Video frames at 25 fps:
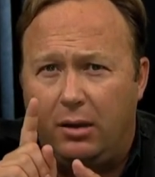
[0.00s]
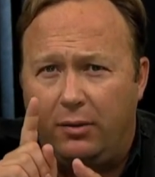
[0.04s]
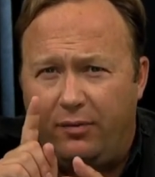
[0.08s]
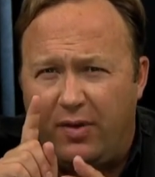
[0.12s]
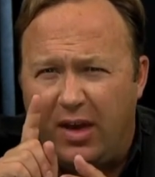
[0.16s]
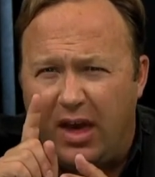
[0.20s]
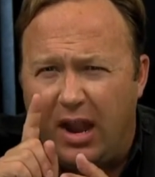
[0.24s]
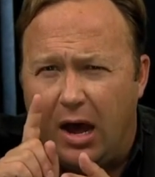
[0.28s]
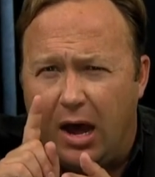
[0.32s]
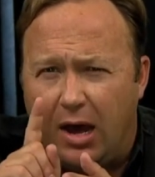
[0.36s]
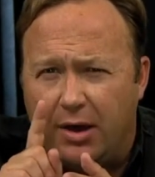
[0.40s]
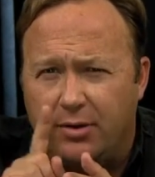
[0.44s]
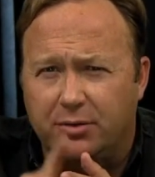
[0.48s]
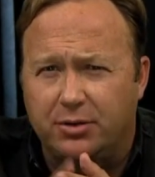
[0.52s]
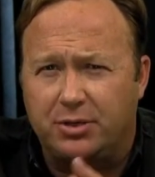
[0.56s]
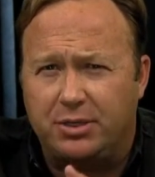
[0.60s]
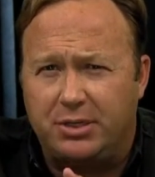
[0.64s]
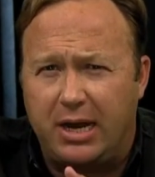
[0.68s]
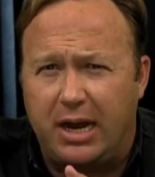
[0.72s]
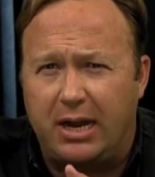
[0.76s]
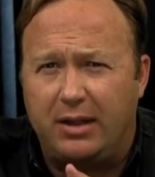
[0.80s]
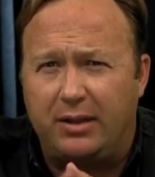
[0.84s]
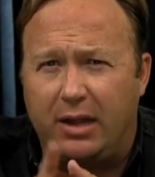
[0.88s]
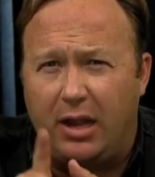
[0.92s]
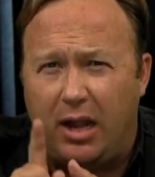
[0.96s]

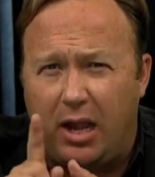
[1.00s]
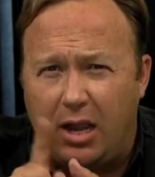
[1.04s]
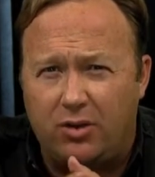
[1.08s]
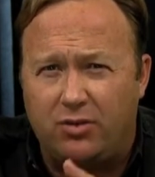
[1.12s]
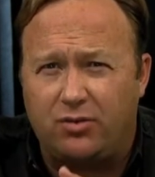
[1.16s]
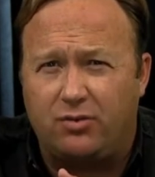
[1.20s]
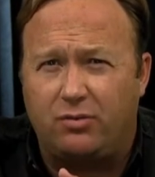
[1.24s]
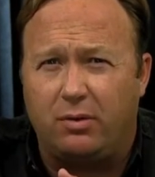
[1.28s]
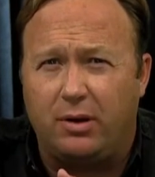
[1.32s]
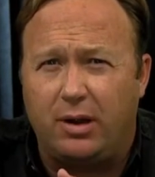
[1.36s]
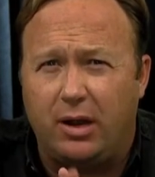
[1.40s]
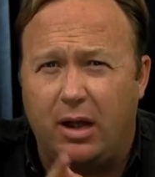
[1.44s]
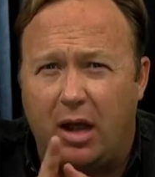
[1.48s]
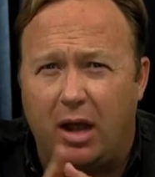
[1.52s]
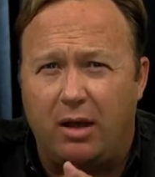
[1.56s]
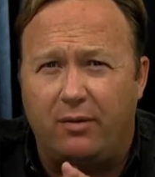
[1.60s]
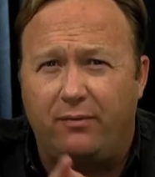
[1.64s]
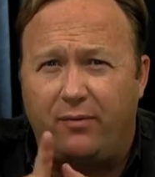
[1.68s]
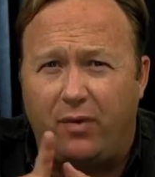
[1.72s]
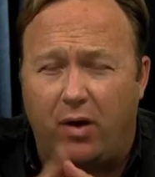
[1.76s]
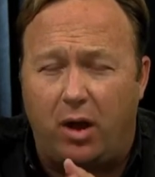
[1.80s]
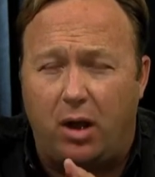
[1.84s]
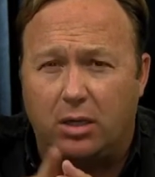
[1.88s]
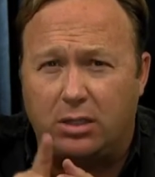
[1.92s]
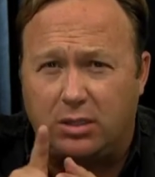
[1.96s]
understand the history of
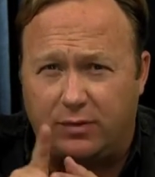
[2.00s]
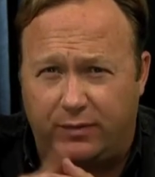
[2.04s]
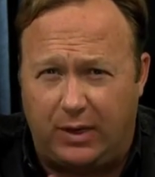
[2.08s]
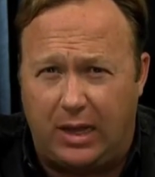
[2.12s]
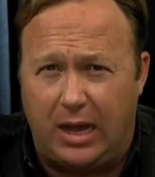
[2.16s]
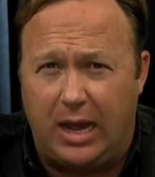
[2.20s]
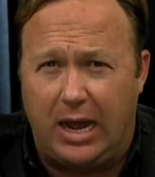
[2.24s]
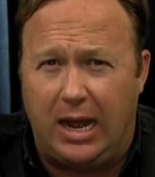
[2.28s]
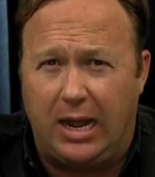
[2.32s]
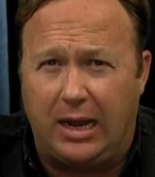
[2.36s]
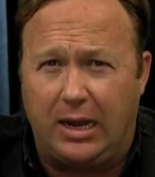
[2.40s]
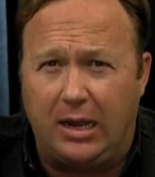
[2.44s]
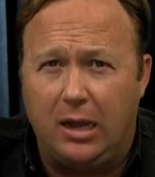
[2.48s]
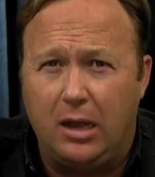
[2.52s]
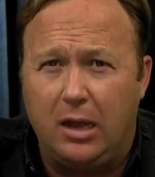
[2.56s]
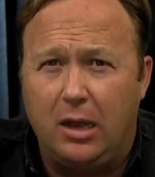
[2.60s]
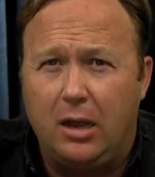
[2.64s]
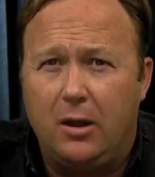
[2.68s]
false flag.